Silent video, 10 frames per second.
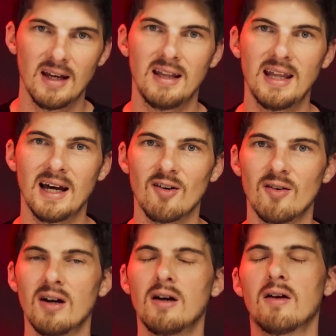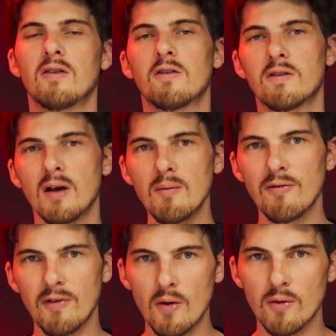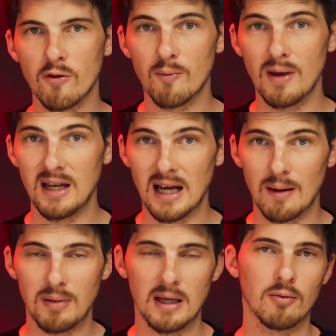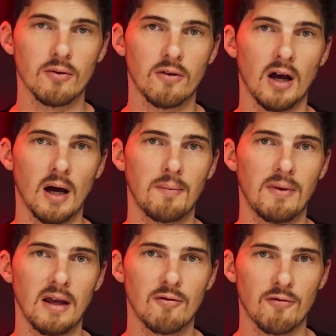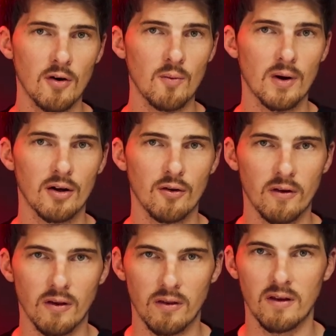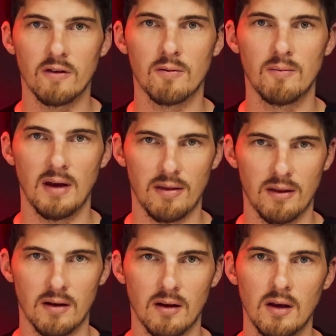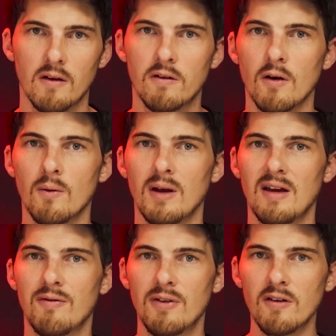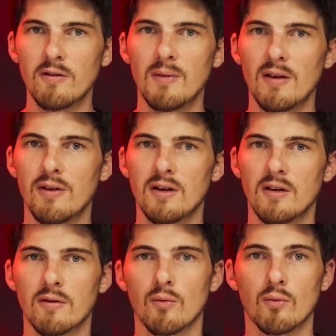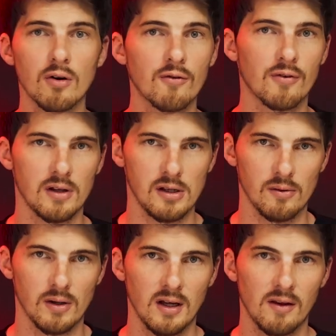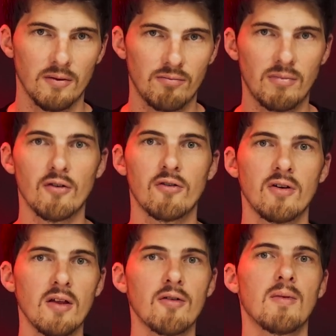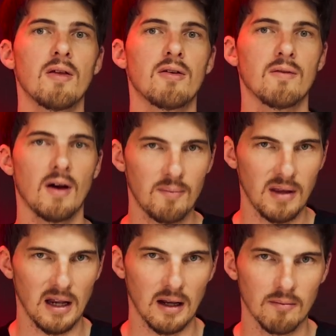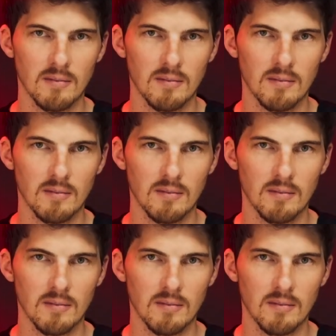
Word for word: Now, some phones may not be able to update firmware using this method. So if this method doesn't work for you, there's another method of updating.